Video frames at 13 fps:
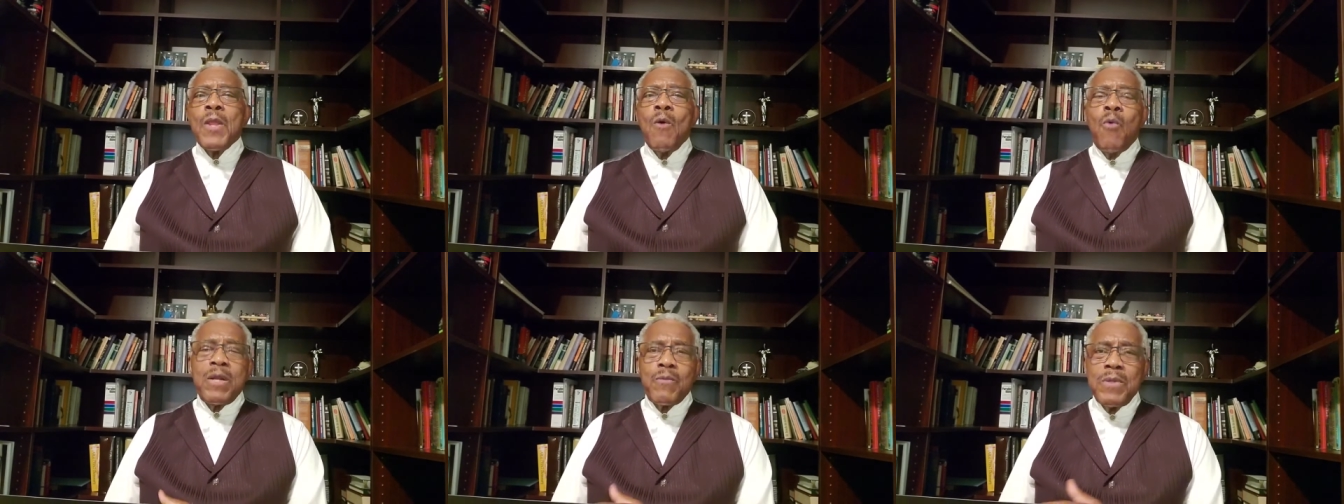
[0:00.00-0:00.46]

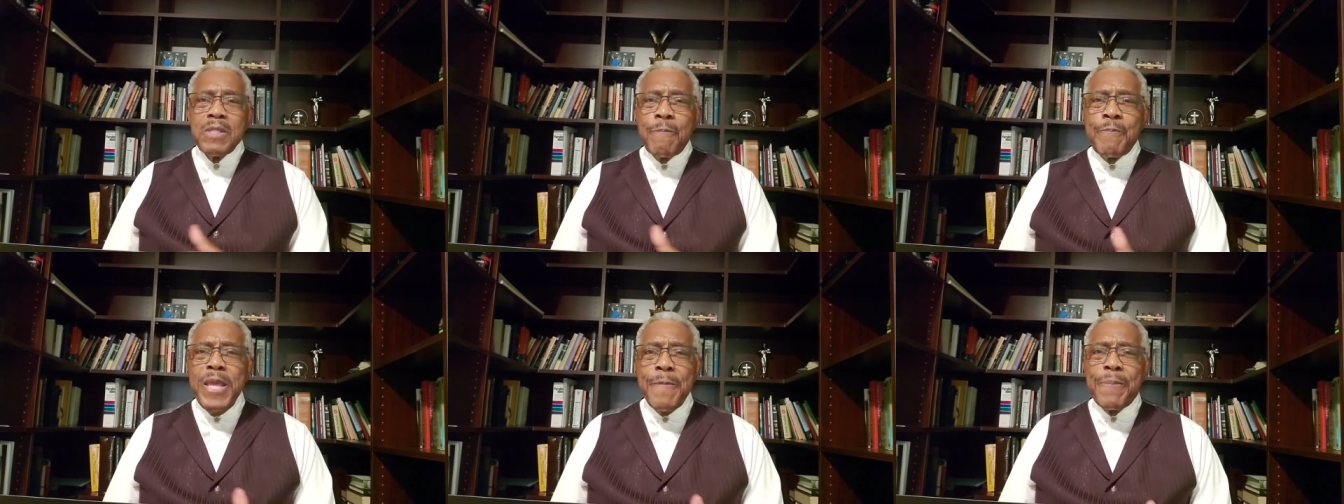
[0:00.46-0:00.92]
What will the
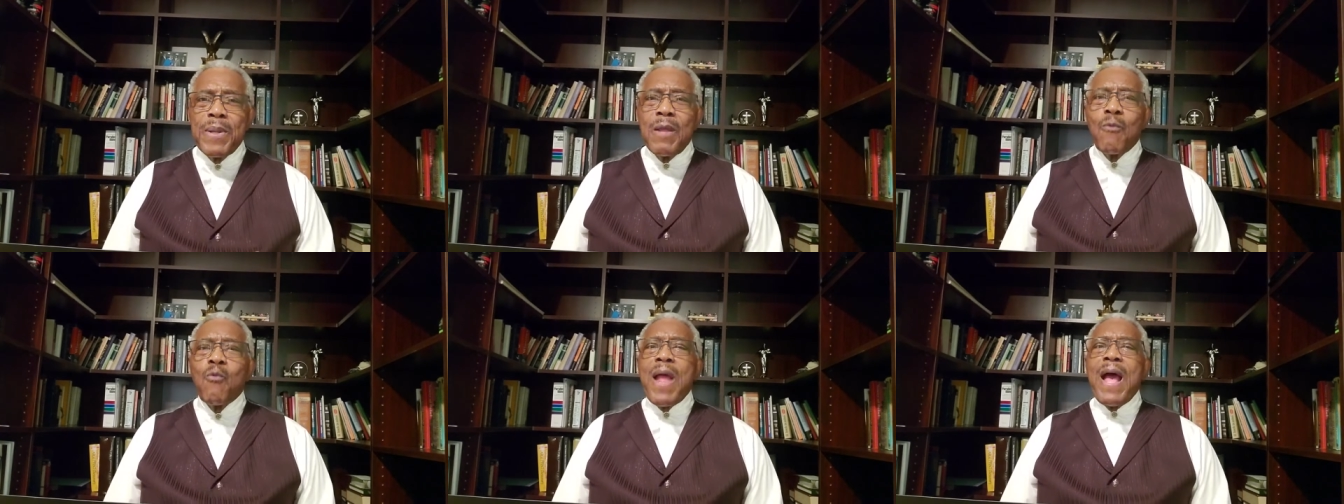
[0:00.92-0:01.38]
people
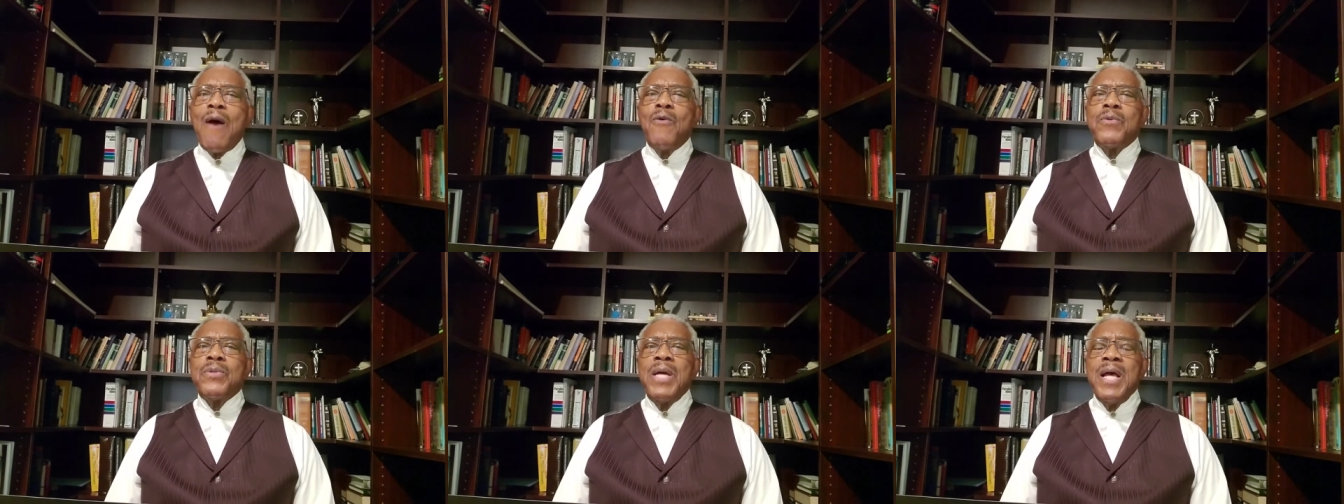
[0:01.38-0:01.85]

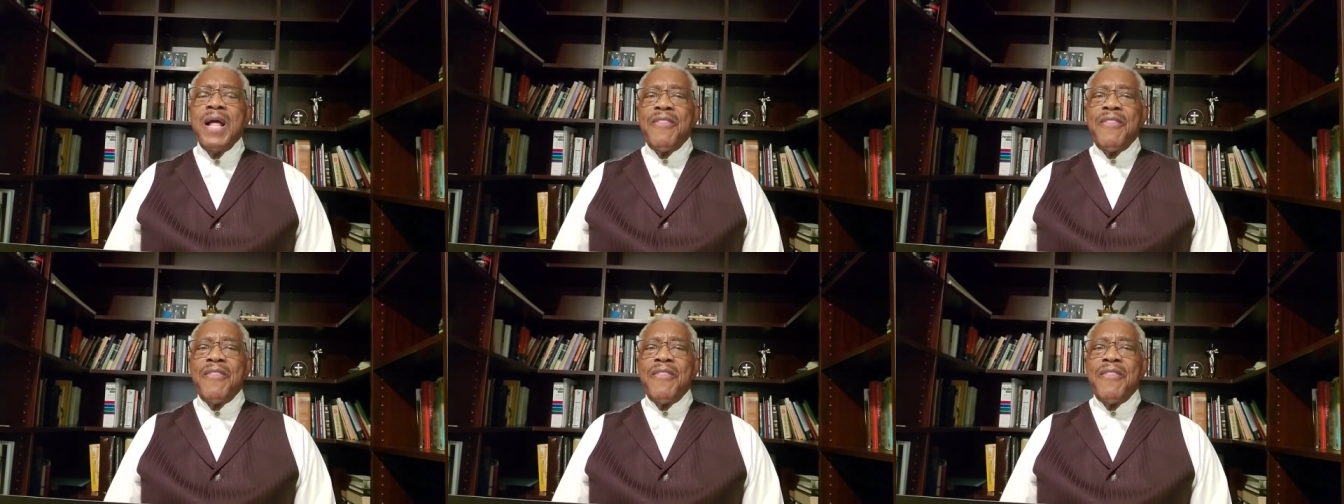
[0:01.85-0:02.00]
around